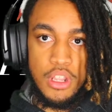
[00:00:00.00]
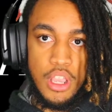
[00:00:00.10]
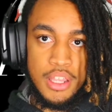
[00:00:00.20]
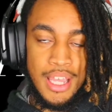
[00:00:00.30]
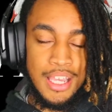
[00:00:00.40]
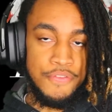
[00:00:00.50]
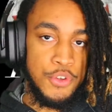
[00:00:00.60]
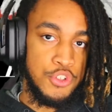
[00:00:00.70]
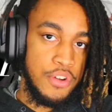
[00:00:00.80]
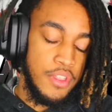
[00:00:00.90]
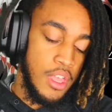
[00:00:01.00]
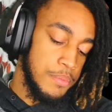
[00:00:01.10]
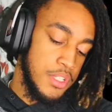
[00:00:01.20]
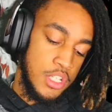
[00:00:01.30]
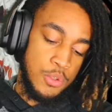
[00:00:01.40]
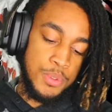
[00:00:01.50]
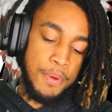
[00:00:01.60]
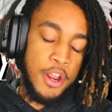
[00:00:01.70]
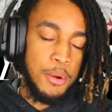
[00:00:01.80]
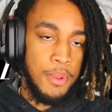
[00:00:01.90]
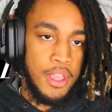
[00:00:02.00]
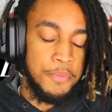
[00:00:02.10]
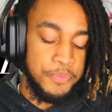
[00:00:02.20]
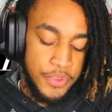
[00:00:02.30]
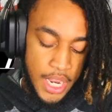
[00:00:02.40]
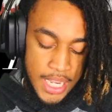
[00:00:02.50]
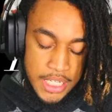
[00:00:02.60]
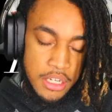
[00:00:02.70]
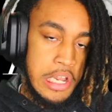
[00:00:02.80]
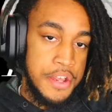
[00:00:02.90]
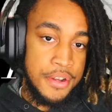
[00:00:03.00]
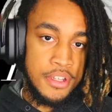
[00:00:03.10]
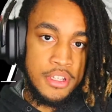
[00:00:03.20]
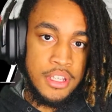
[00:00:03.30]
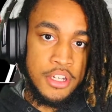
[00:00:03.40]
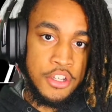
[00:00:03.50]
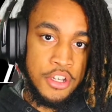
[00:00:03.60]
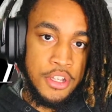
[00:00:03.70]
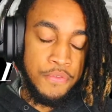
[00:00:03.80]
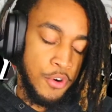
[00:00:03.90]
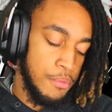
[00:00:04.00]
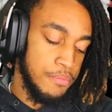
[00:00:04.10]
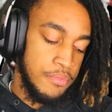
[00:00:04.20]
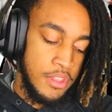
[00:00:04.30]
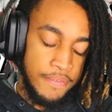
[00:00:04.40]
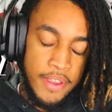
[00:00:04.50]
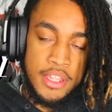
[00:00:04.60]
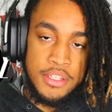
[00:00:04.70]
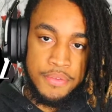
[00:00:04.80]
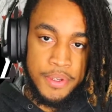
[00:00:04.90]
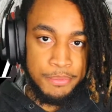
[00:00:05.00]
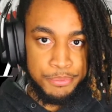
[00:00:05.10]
the future of the MCU Spider-Man is not looking good for the fans of him.